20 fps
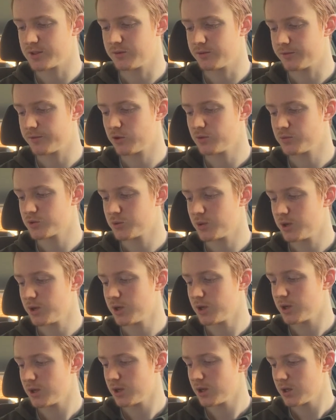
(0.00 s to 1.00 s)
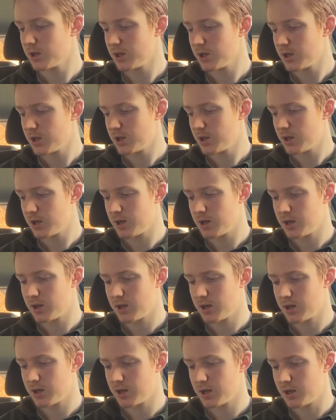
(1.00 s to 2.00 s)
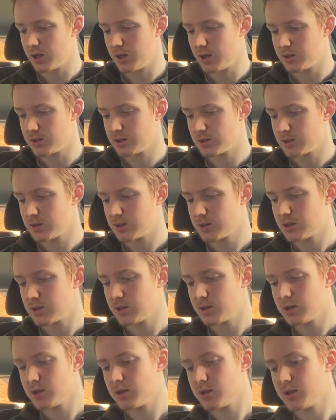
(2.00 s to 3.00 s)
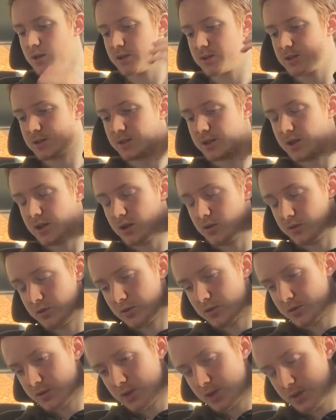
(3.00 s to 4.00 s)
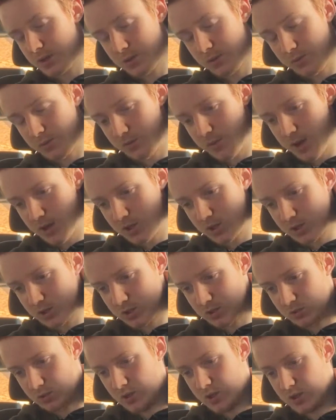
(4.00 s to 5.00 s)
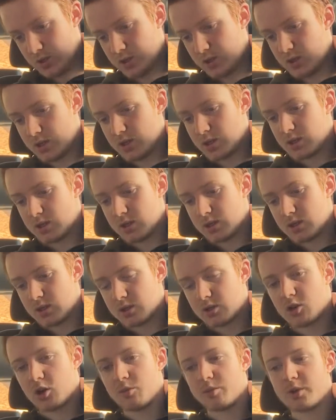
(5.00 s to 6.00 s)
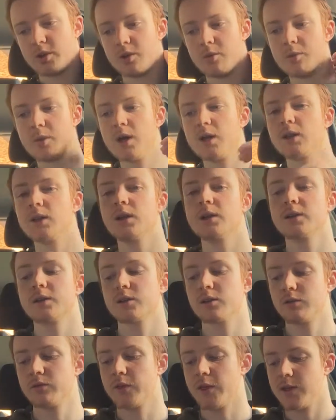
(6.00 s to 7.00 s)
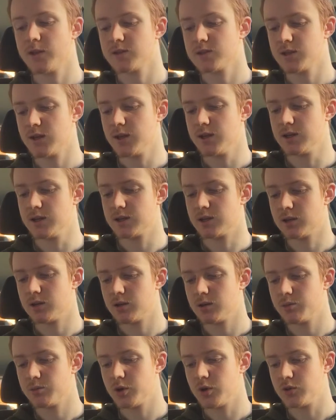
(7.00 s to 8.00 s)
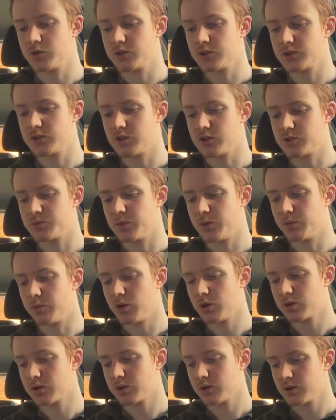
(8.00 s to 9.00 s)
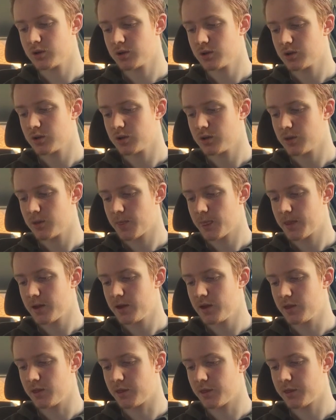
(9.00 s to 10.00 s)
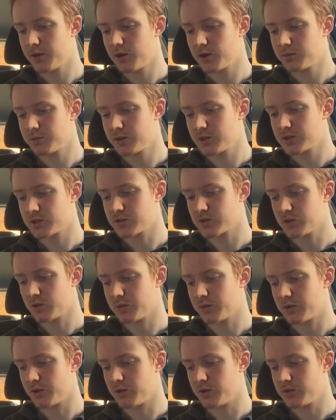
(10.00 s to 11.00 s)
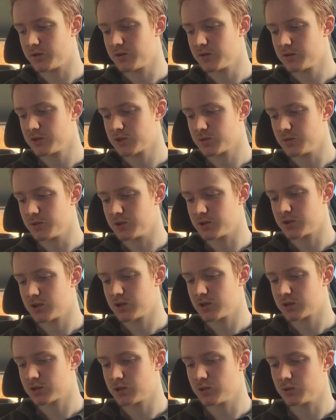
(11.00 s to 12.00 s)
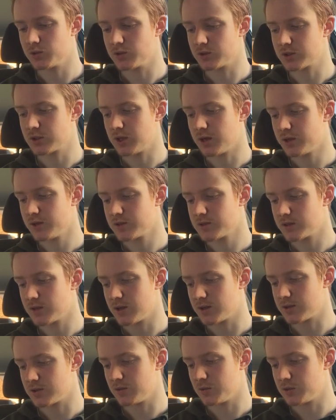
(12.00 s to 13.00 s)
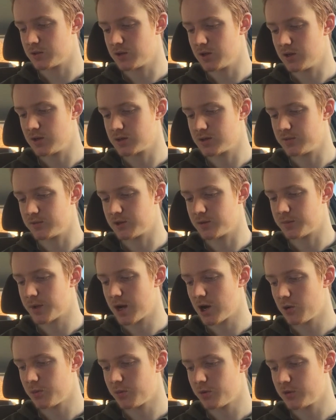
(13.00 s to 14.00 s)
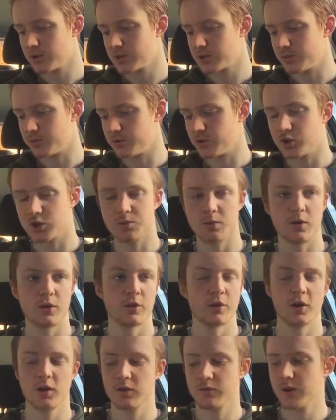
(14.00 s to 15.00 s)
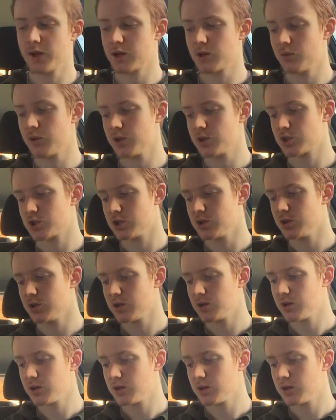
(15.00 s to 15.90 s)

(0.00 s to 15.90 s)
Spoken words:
films were. And then I managed to copy and embed link of this and post this onto my blog. And the third piece of software that I used was Google Slides as an alternative to PowerPoint to produce my third evaluation.